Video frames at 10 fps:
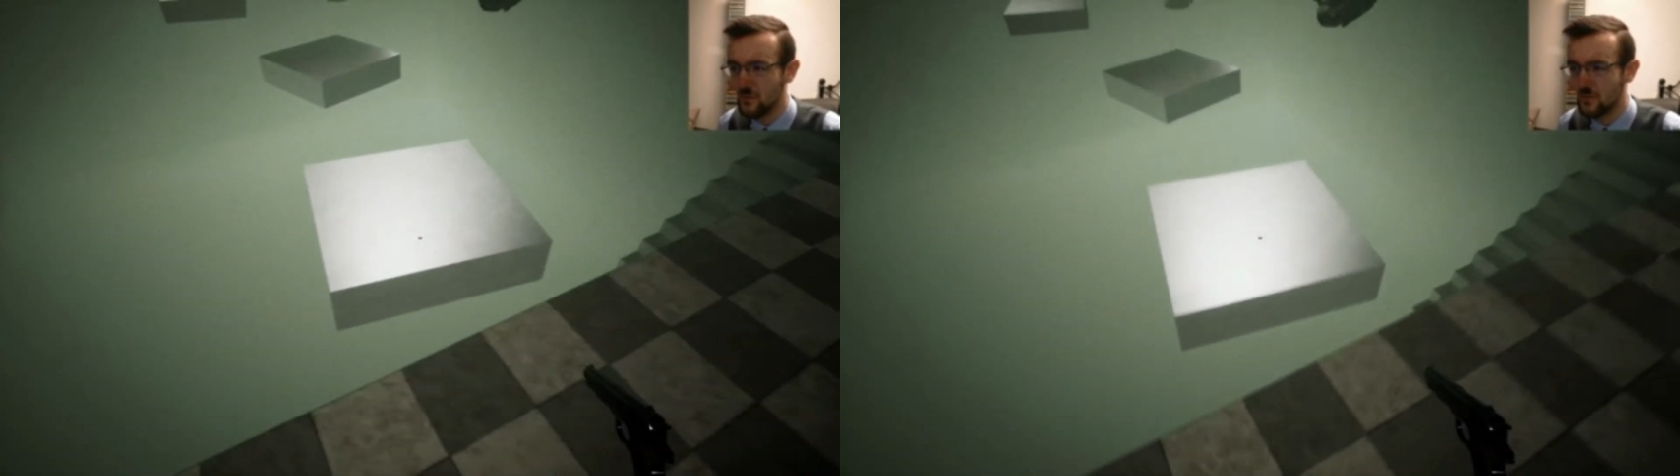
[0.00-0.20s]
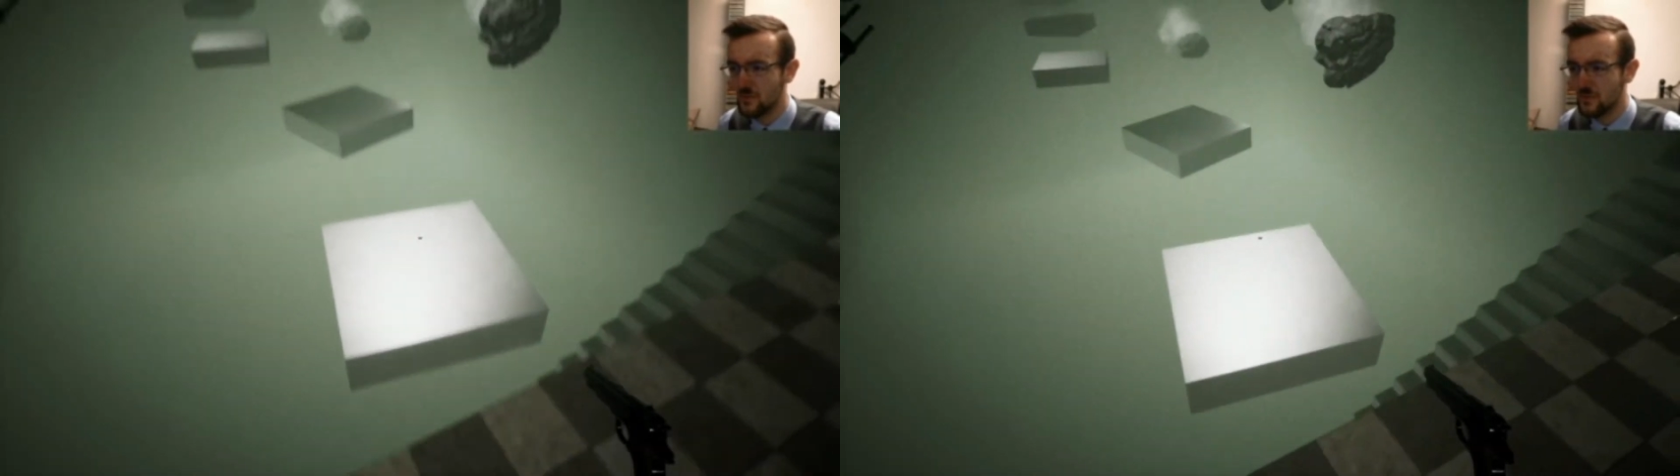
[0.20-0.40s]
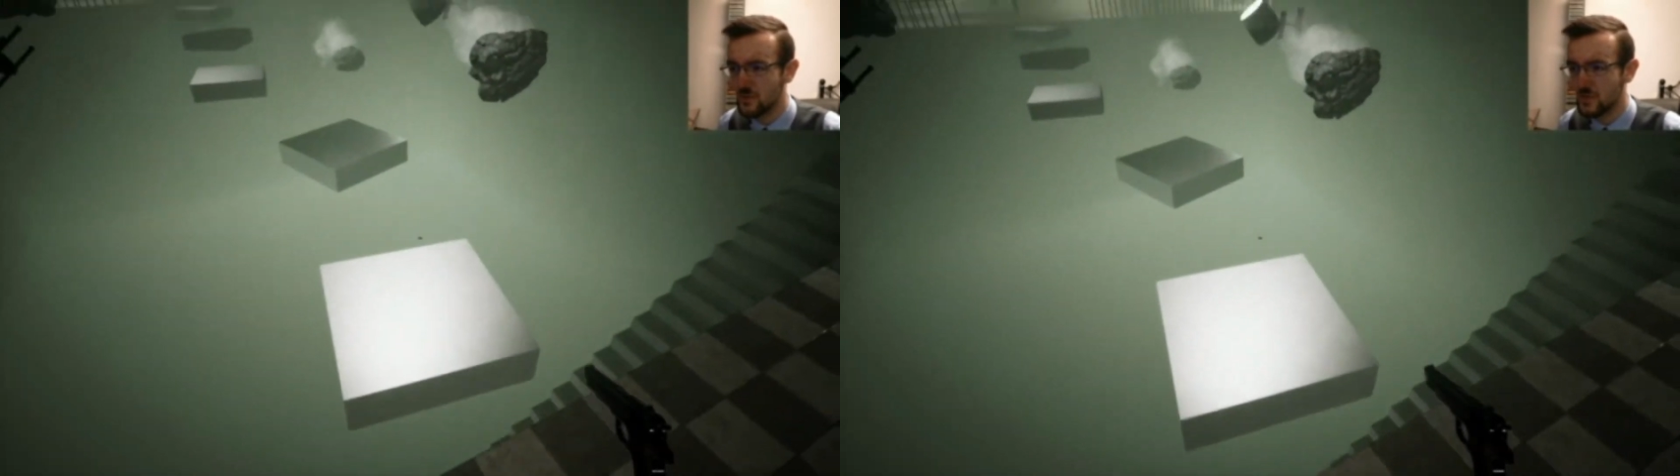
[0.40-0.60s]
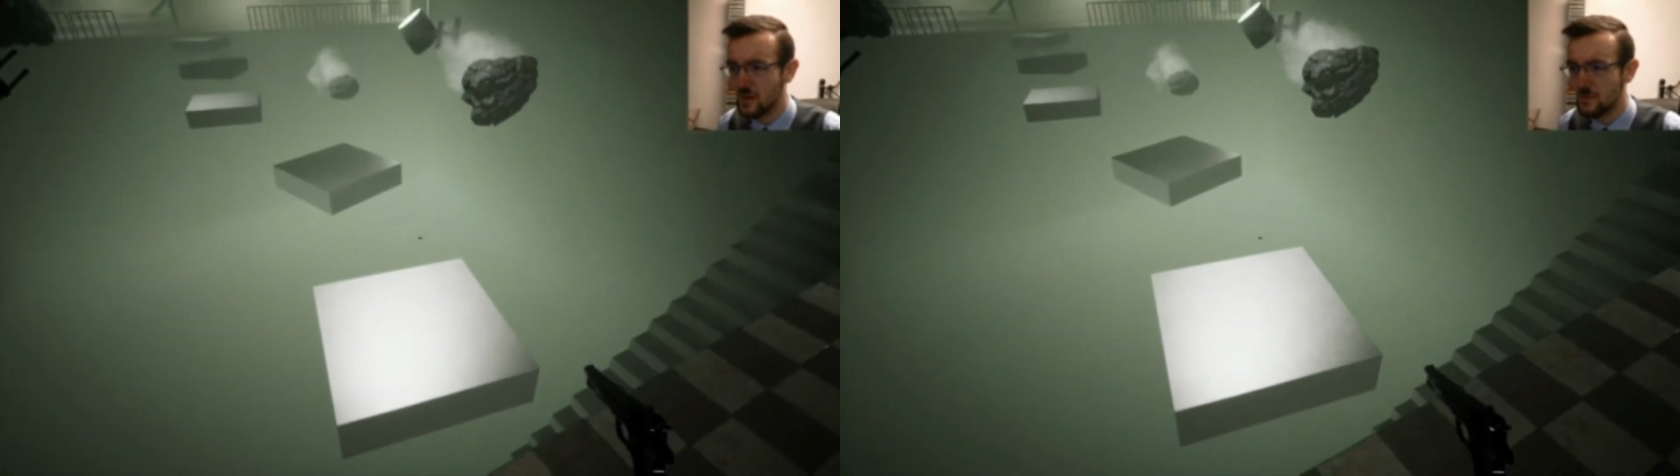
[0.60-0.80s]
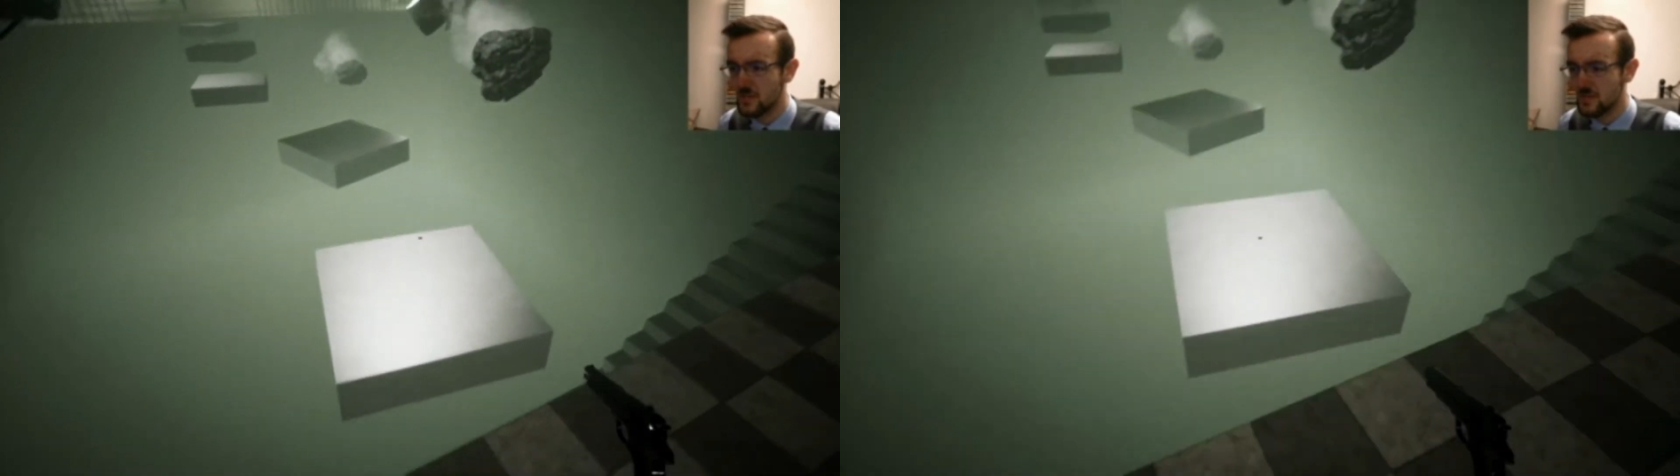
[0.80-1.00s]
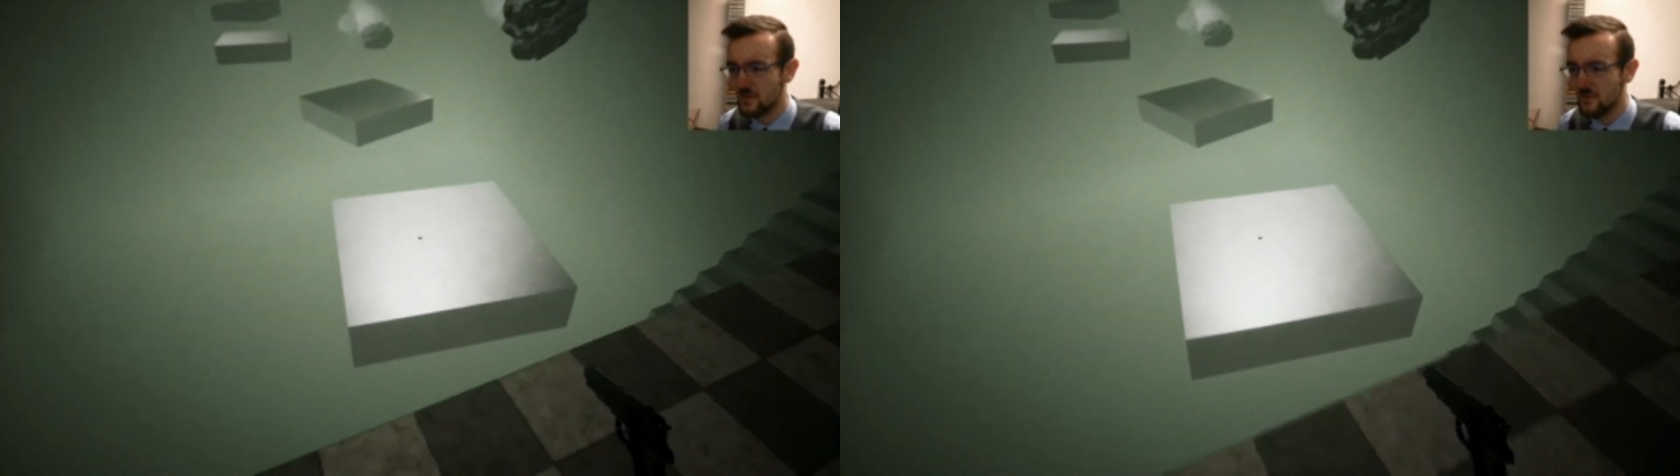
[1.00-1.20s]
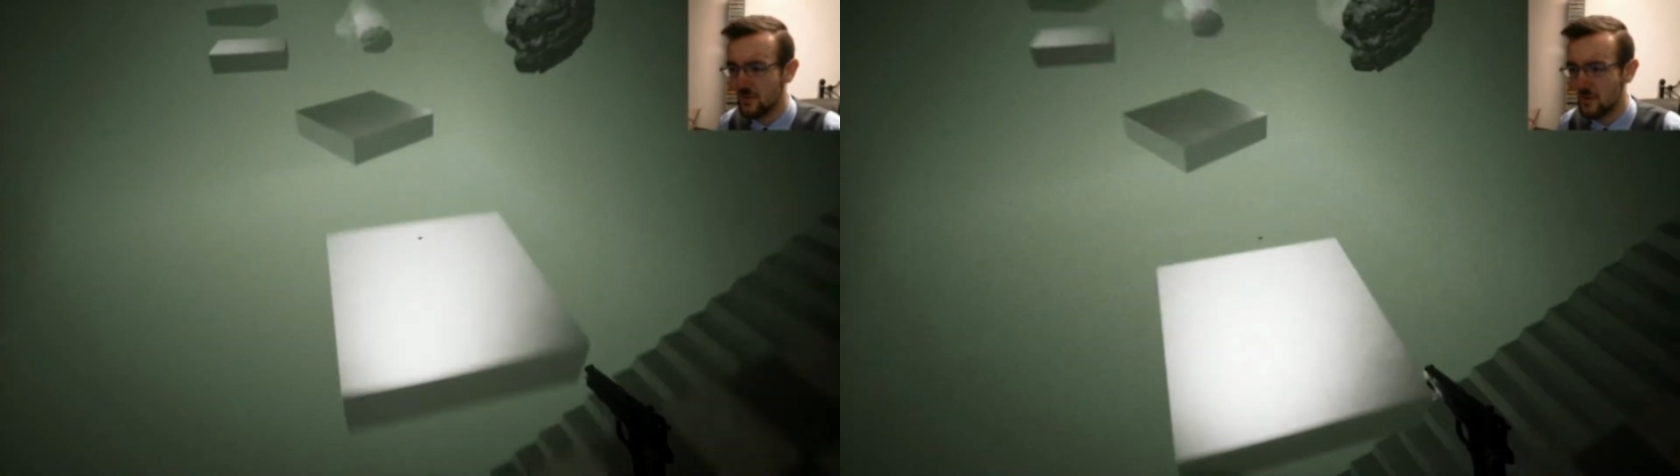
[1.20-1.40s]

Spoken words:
mutilate myself.